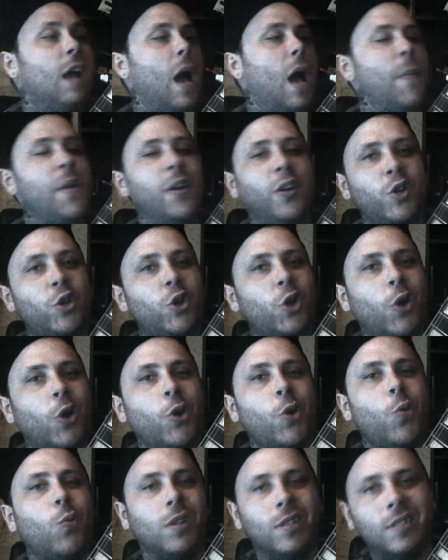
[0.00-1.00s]
I'm here to show
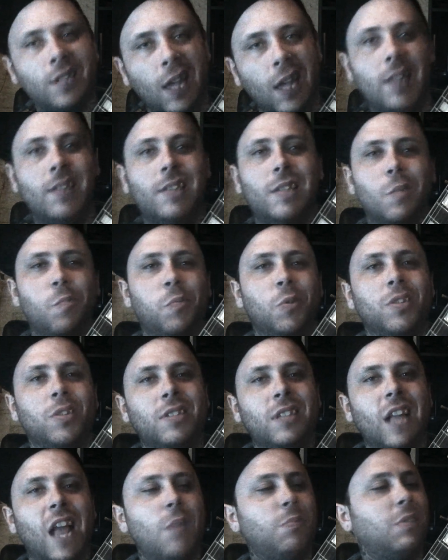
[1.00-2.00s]
you in 10 simple
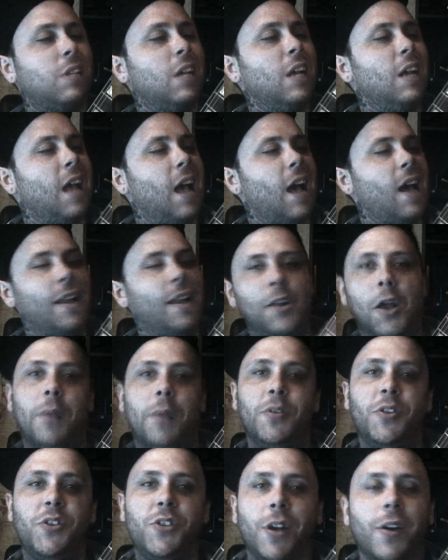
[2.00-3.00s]
steps how to... No,
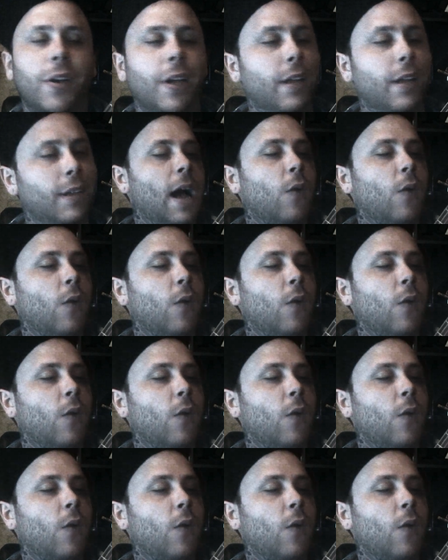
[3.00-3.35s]
I'm just joking.